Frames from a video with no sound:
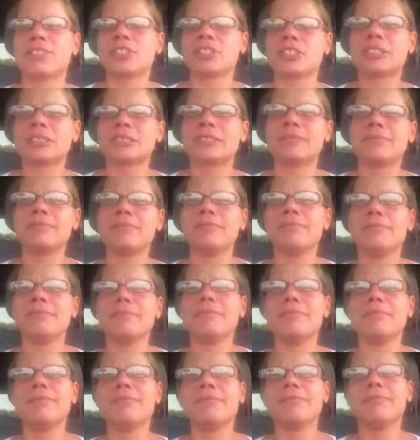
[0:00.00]
Just
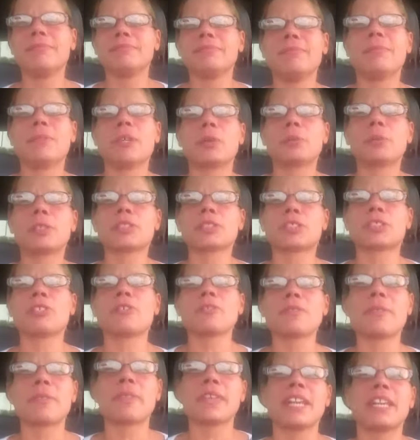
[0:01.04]
there were
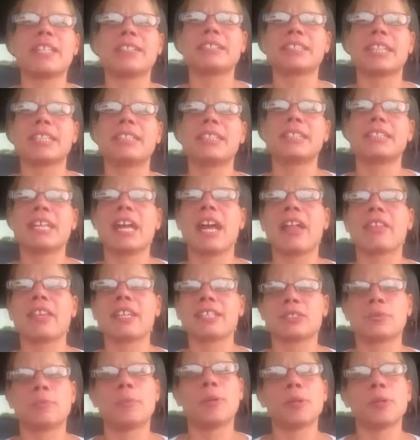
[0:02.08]
certain things I did not like to